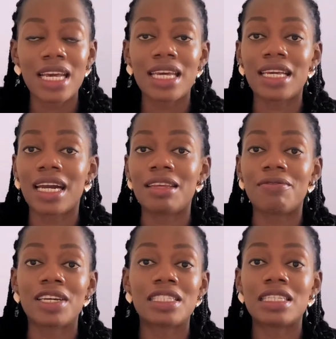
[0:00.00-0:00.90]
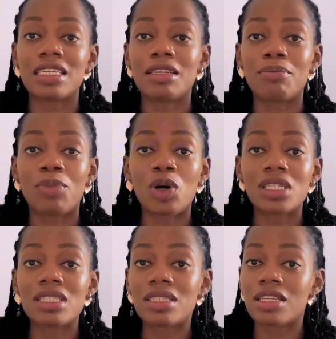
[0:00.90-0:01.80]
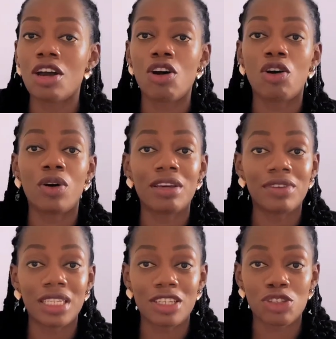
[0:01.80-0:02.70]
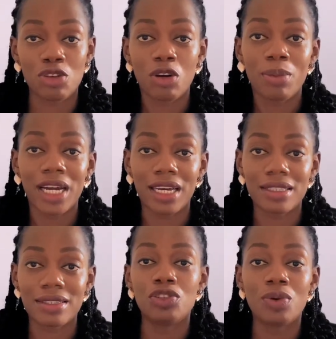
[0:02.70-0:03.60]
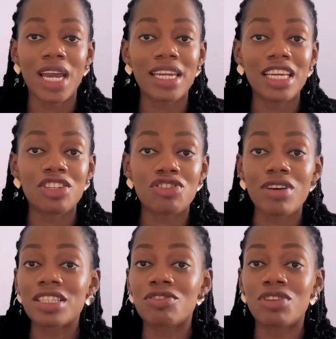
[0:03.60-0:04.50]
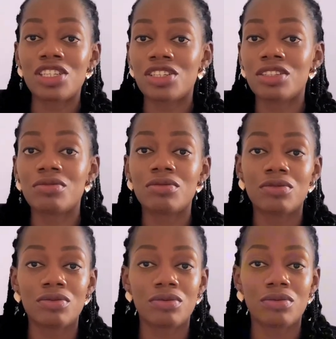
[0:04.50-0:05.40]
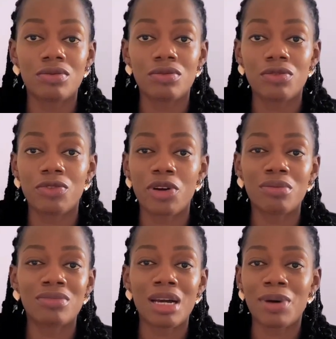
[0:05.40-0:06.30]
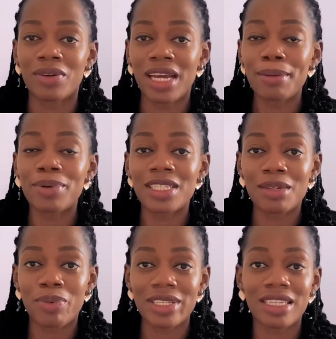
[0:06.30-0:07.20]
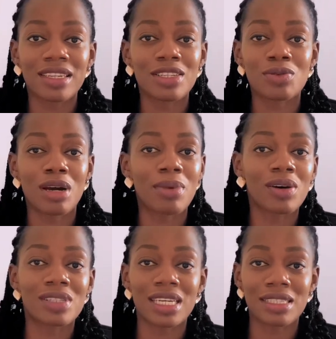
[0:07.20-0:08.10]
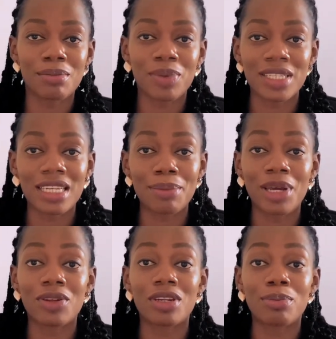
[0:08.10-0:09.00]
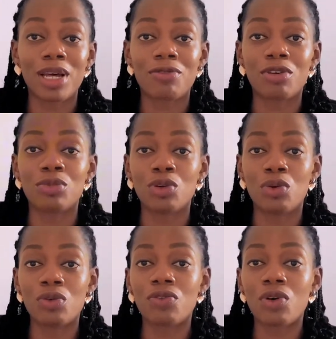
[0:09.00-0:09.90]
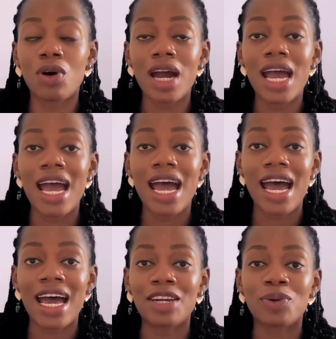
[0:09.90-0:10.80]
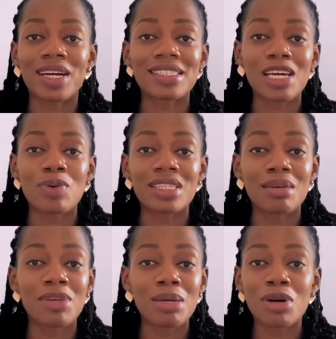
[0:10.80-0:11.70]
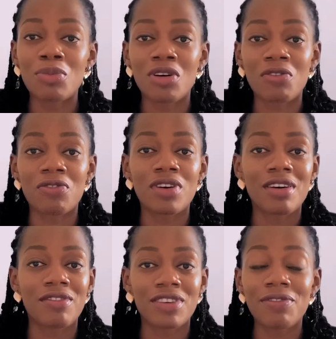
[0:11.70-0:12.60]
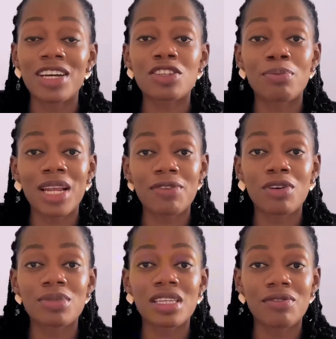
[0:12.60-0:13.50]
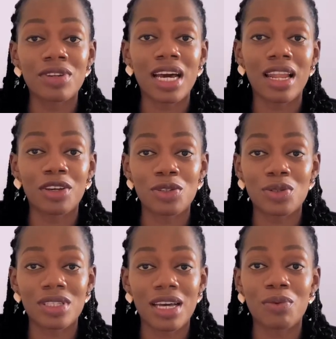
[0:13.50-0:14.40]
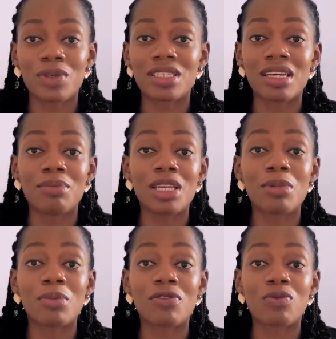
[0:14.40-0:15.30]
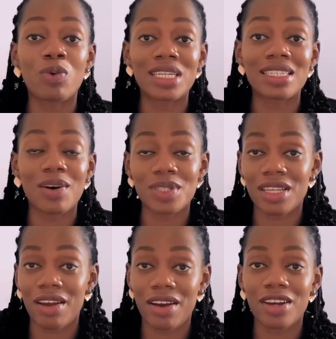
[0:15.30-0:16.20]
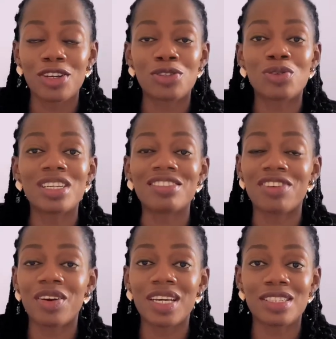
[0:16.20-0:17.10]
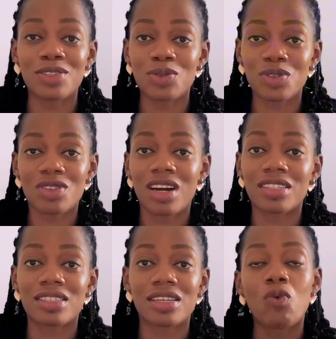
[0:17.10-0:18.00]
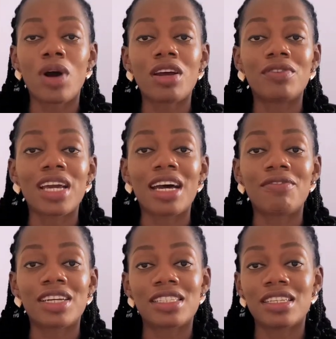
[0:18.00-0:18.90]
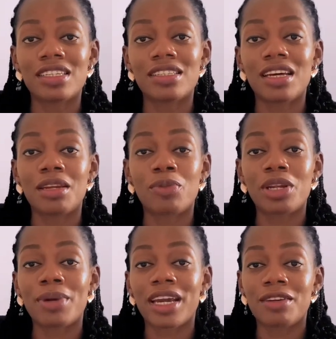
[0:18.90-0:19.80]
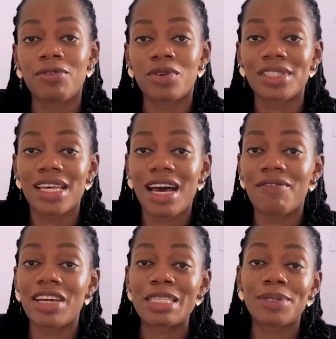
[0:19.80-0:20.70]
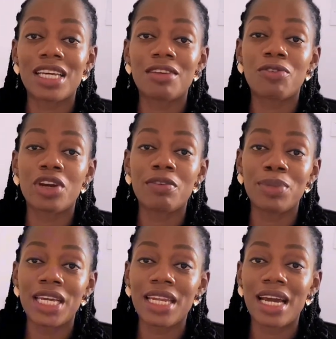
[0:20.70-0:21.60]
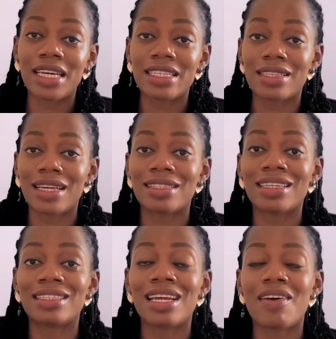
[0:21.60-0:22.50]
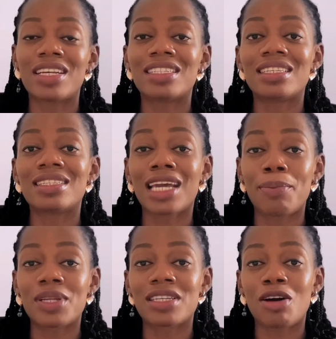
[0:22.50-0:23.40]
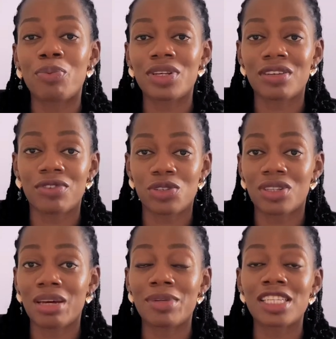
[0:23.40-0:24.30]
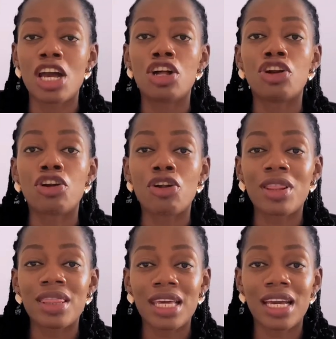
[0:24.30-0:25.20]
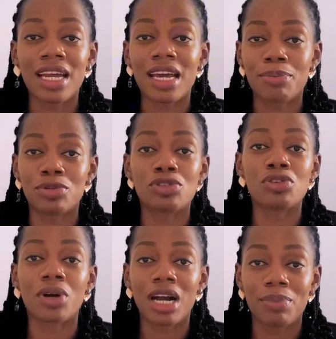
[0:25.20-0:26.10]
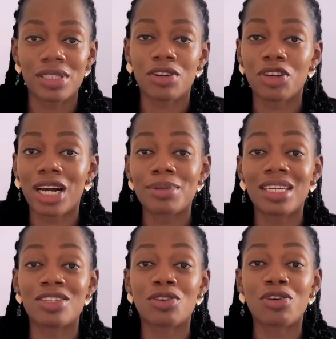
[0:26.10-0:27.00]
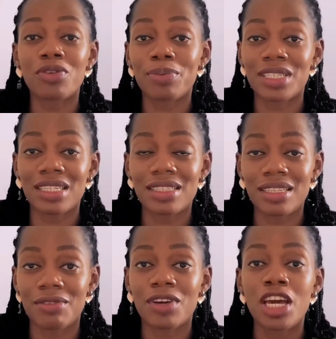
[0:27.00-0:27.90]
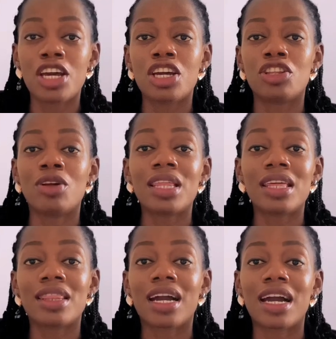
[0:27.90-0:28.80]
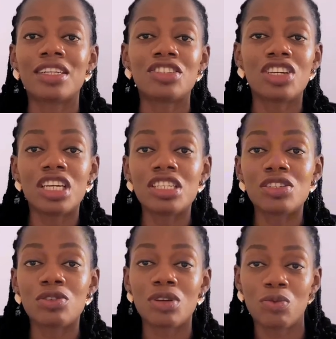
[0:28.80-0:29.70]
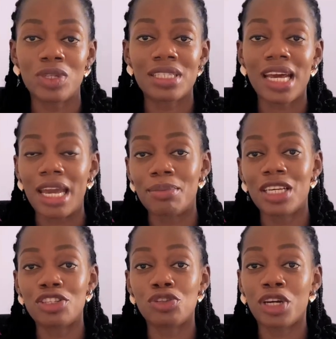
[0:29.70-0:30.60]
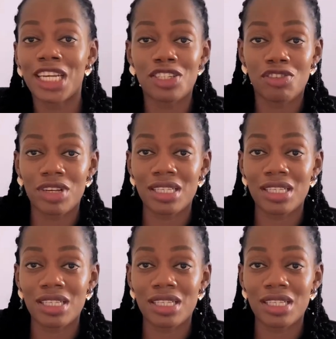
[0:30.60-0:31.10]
They can invest it in bonds or even in the stock market. You earn interest ranging from about 9% presently to about 18% depending on the platform you go for. And you can start with a minimum of, in fact, some platforms even allow you to start with a minimum of 1,000 naira. So it's very easy to start. One of the advantages that the money market funds have, especially for a beginner, is that it guarantees capital preservation. That means nothing can happen to your capital. Your capital is 100% safe. The only thing that can change with time is your interest.